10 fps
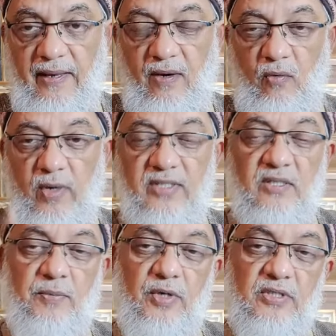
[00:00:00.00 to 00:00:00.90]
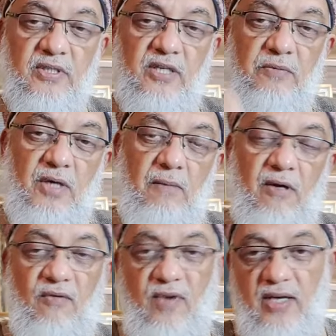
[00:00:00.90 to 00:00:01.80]
Once a person has become
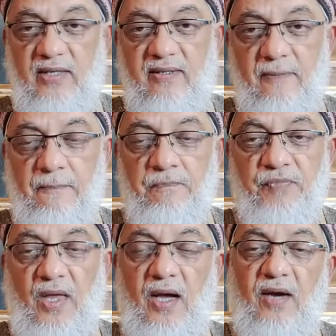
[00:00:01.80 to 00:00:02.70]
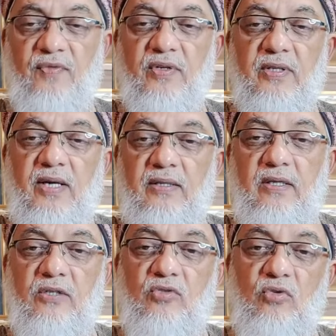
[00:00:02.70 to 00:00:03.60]
al-faiz, after that
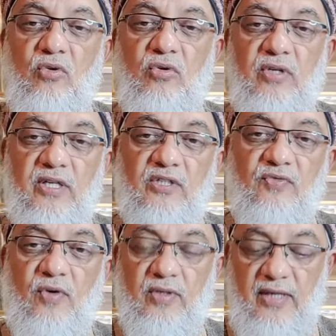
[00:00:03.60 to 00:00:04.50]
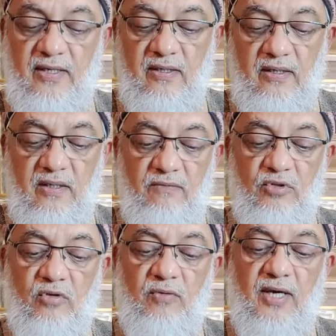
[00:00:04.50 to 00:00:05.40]
there is no test for that
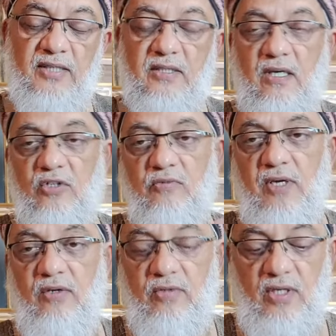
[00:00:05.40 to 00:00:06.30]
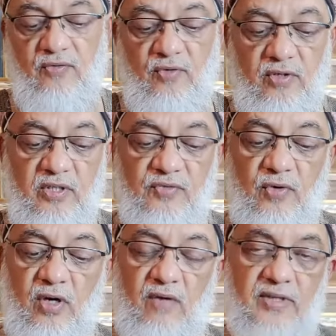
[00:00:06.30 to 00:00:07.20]
individual. We ask Allah subhanahu wa ta'ala for this
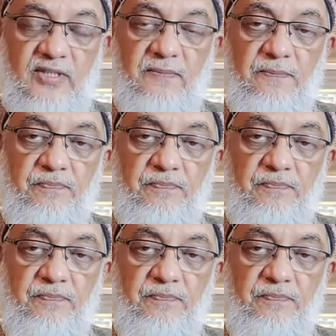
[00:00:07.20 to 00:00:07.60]
for all of us.